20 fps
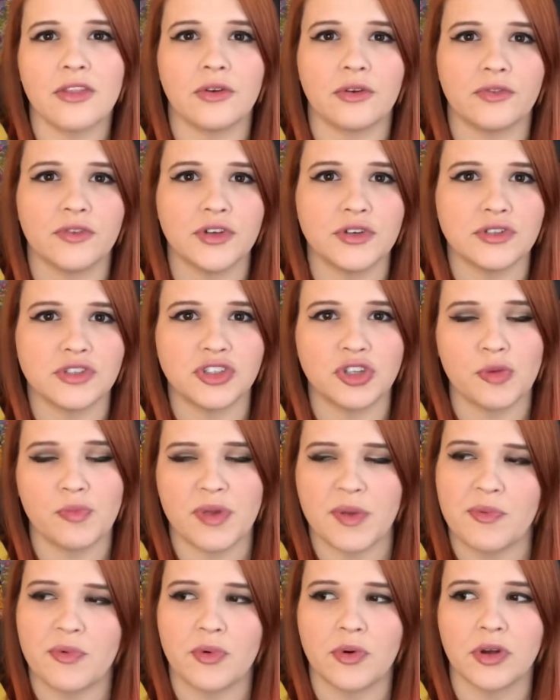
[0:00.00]
in the reviews too.
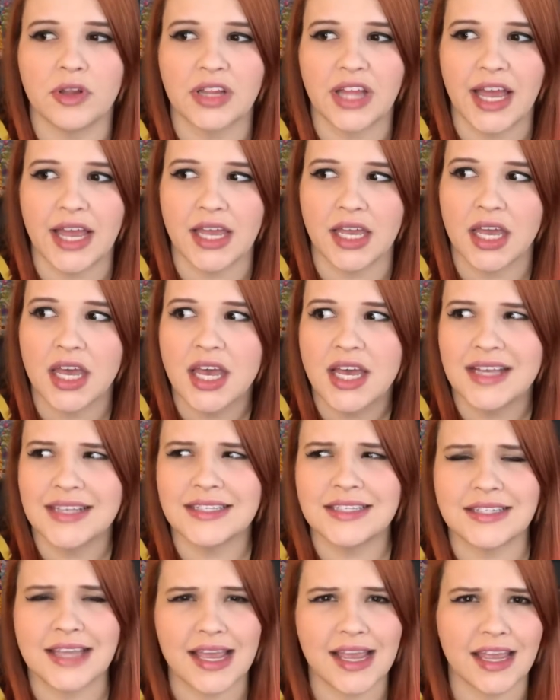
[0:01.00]
People were like
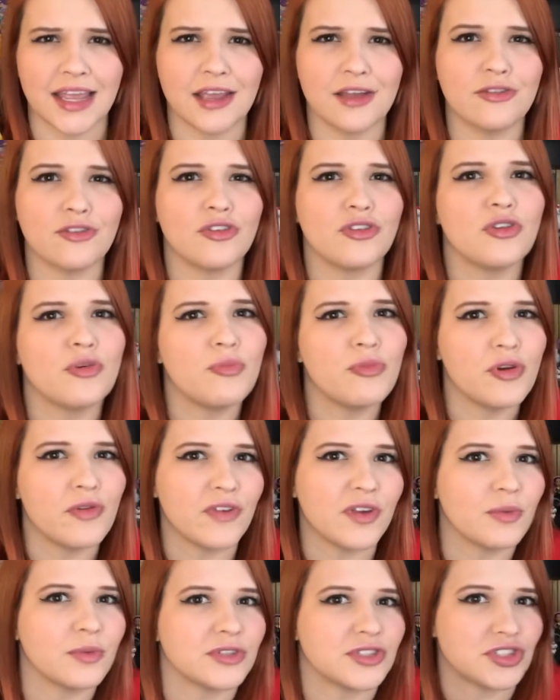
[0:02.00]
saying either the
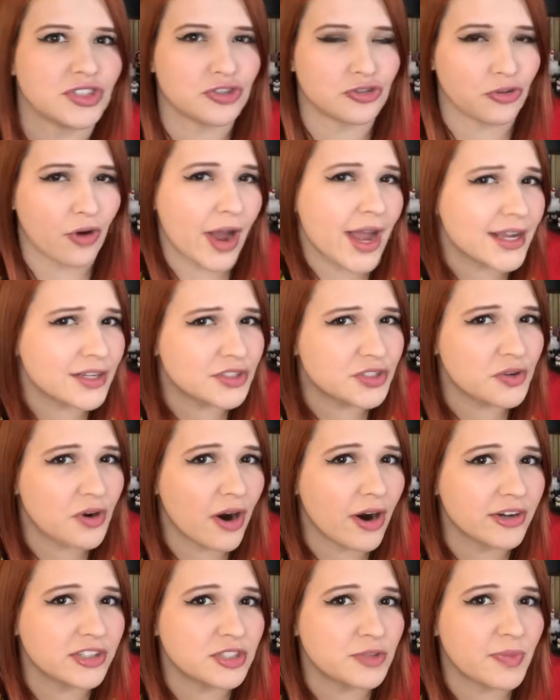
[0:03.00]
movie was trying too
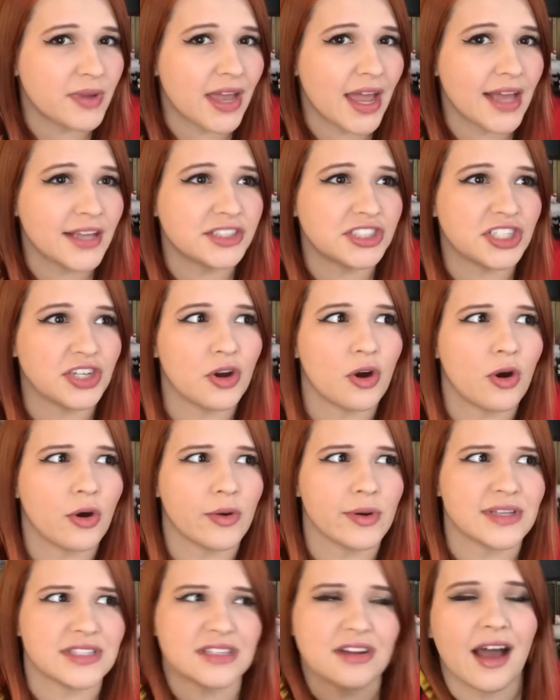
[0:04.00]
hard to be edgy
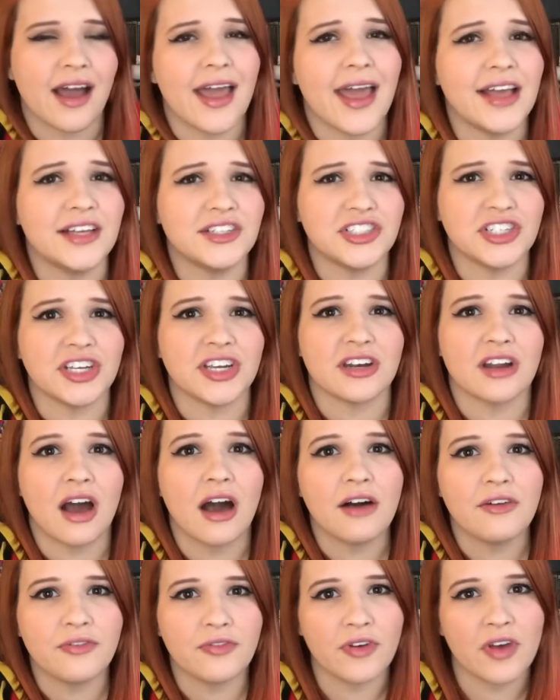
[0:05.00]
or was not edgy
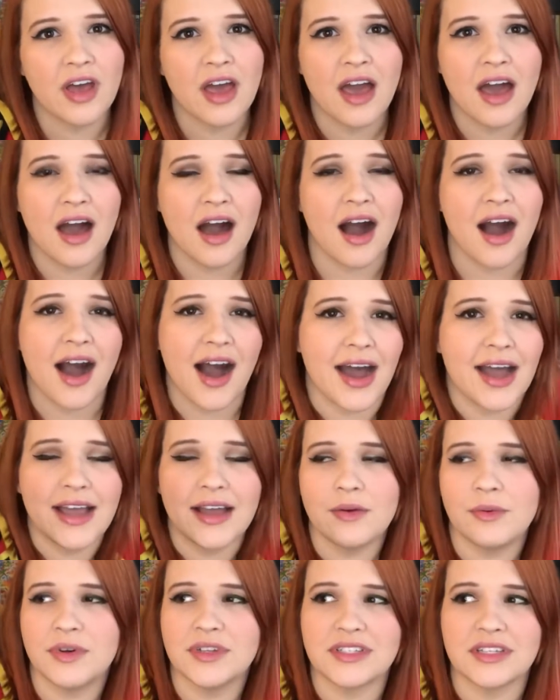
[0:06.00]
enough.
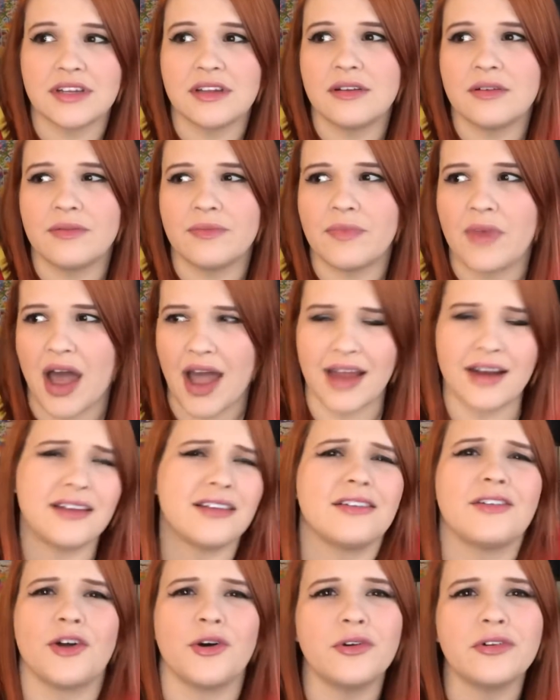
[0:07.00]
I
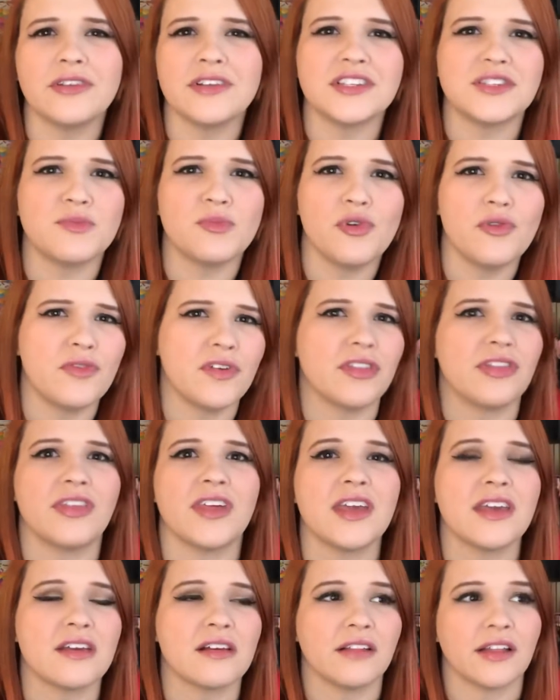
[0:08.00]
didn't go to this movie
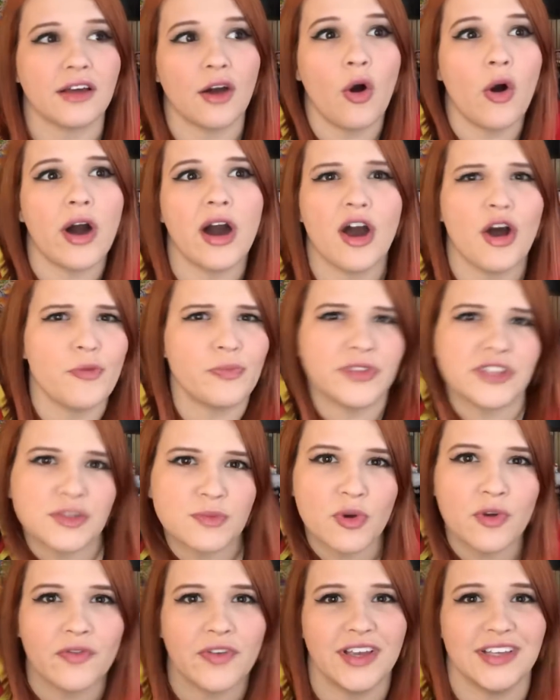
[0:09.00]
thinking like, oh, I hope this
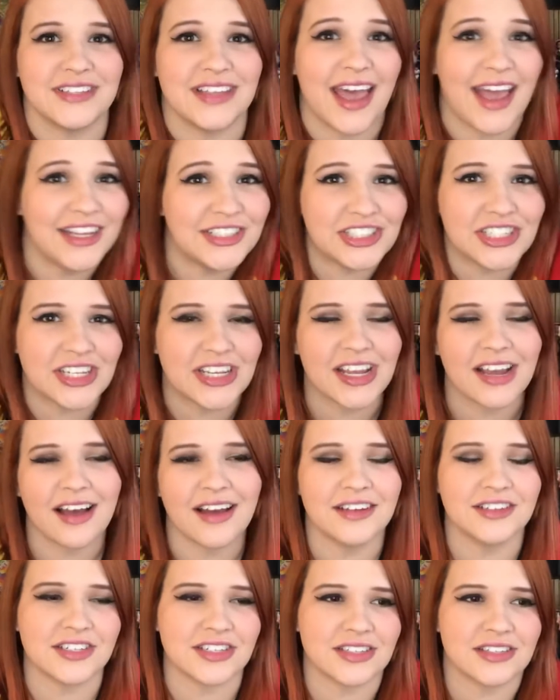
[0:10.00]
movie is edgy.
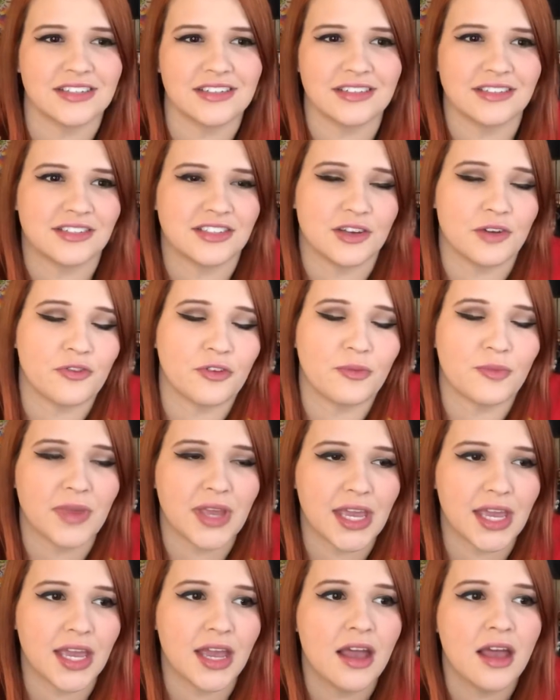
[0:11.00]
So for
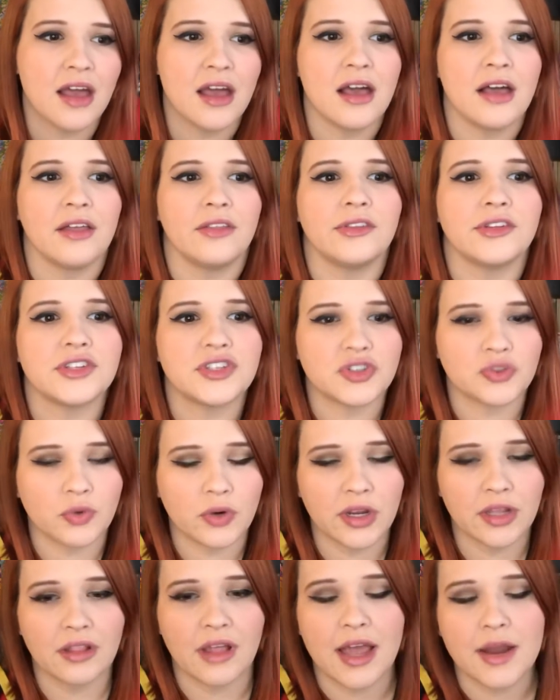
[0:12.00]
me, the
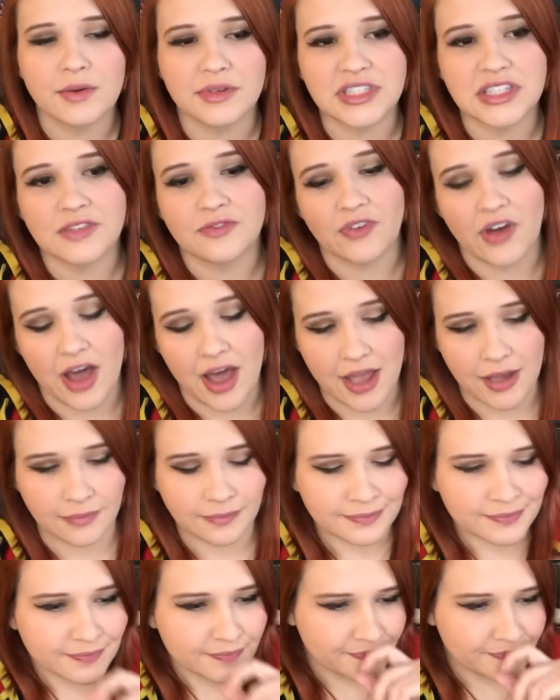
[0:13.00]
storyline was fine.